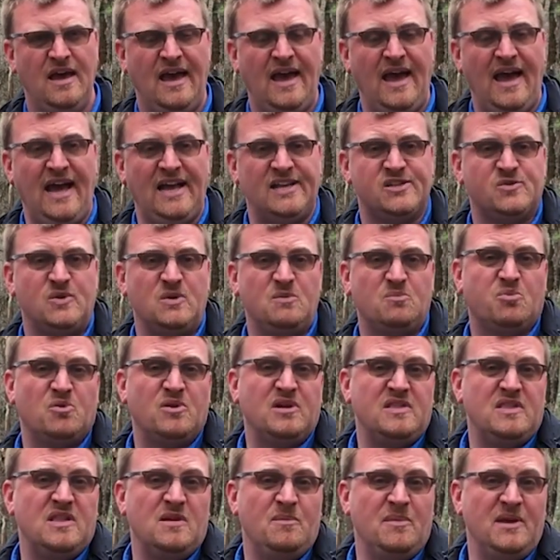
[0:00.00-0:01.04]
As we
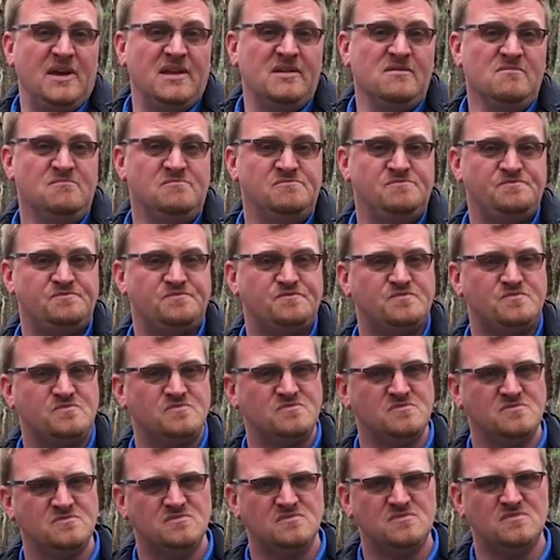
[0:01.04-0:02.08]
breathe them in,
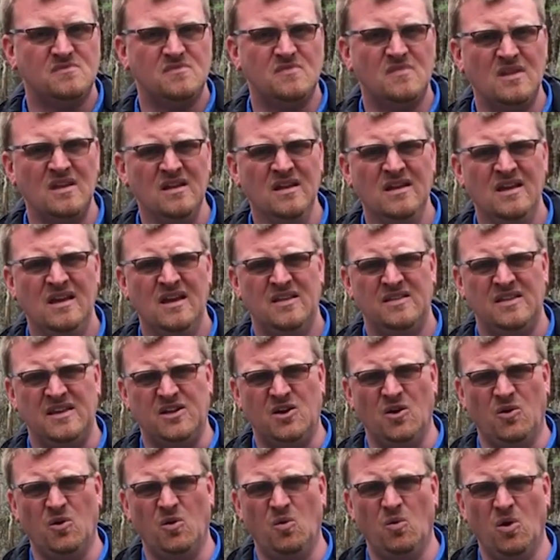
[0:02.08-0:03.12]
they
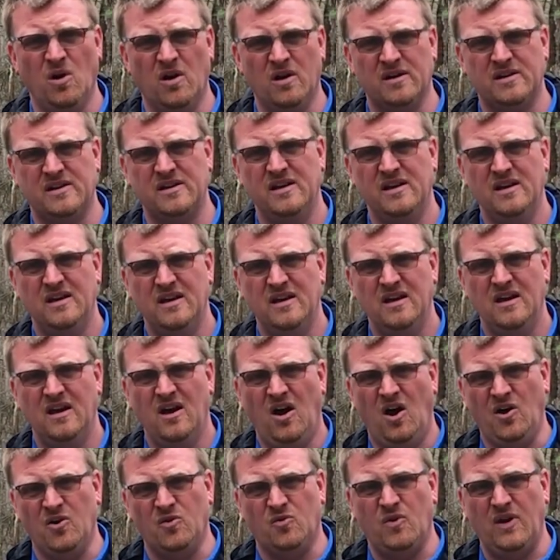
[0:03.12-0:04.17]
go to work
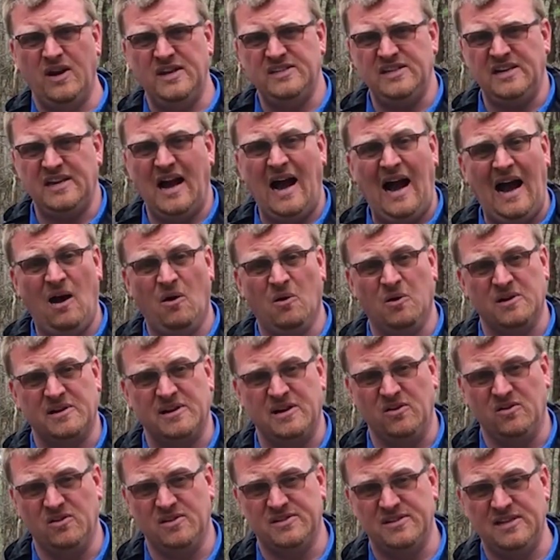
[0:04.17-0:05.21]
on raising our
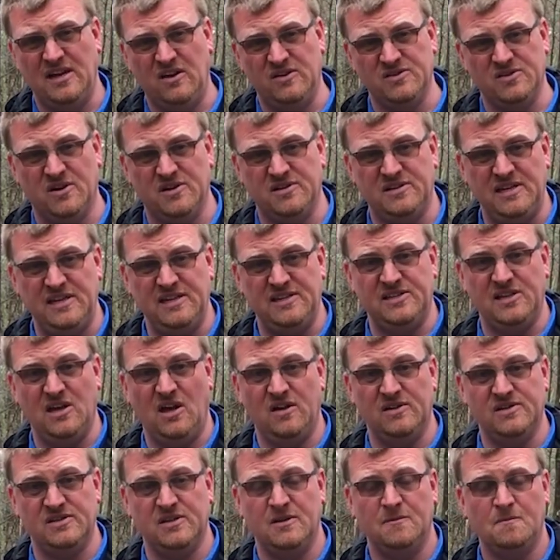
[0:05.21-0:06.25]
killer cells, our T
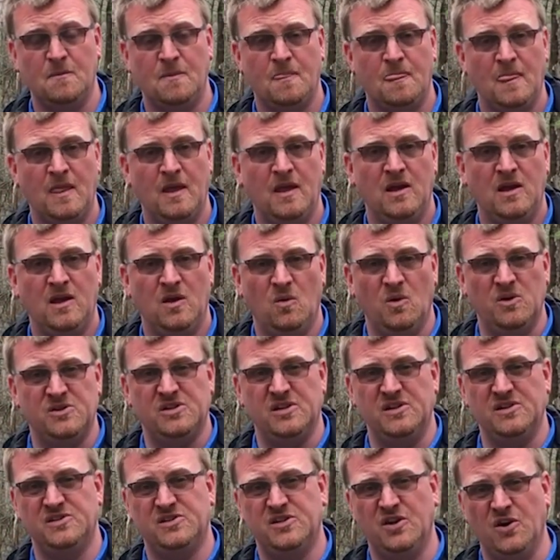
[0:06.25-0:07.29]
cells, which
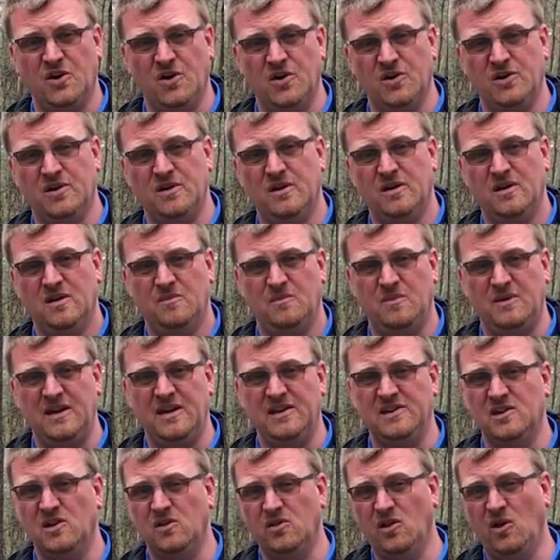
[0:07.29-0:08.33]
in turn
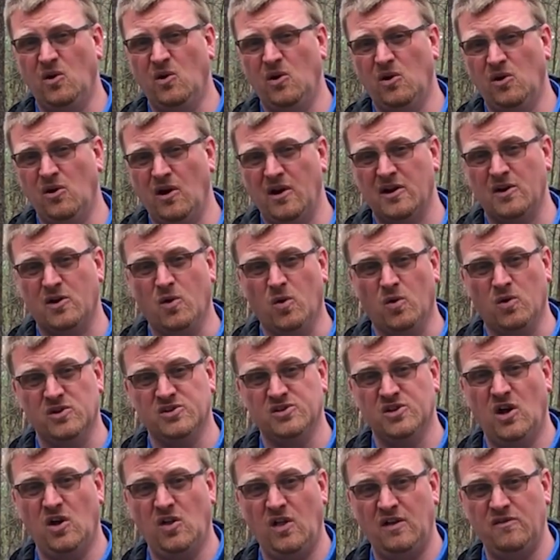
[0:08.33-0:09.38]
begin to lower our
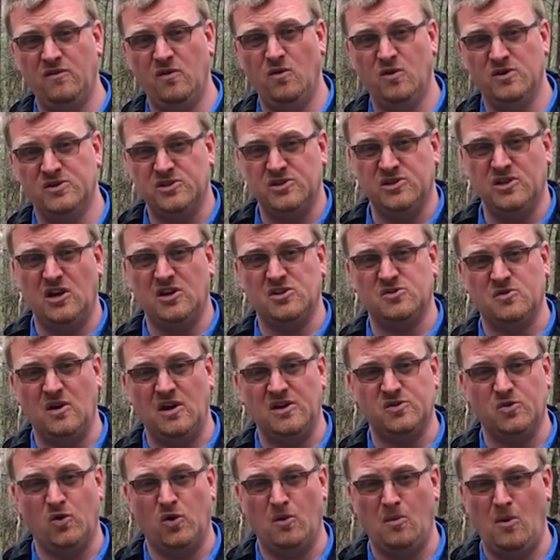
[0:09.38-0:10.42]
cortisol level, which is our
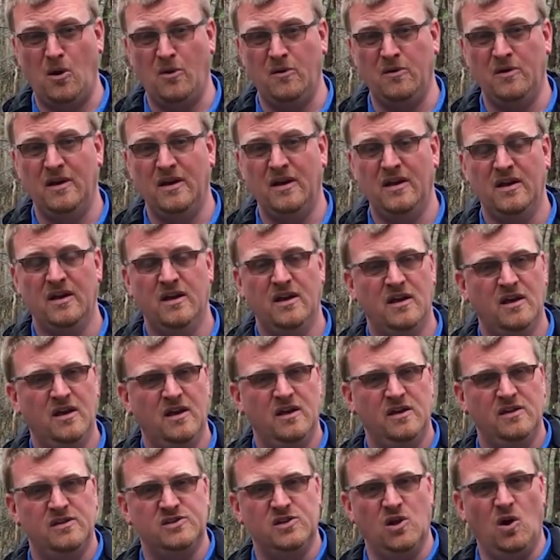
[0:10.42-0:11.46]
stress hormone.
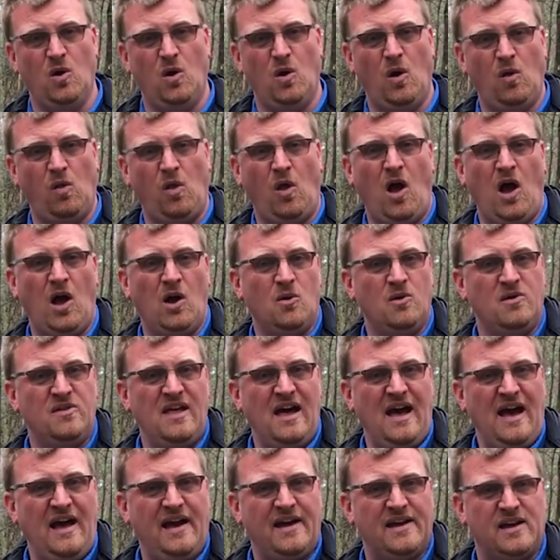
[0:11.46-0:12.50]
So along with
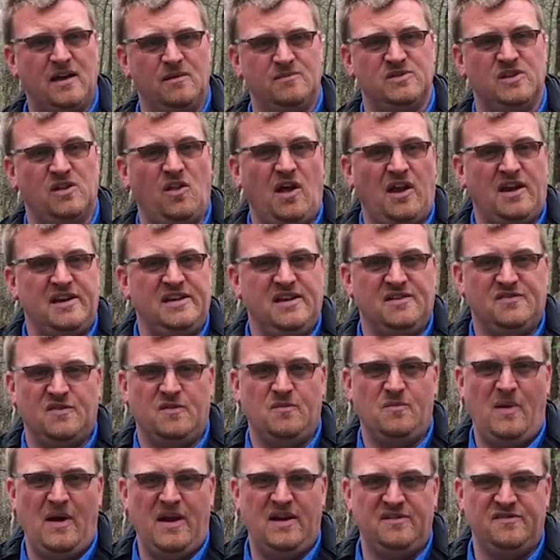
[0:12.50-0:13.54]
that comes a lot of
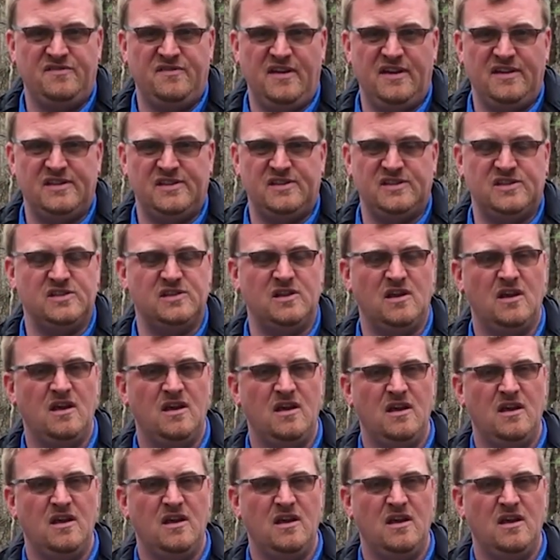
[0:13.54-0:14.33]
different benefits.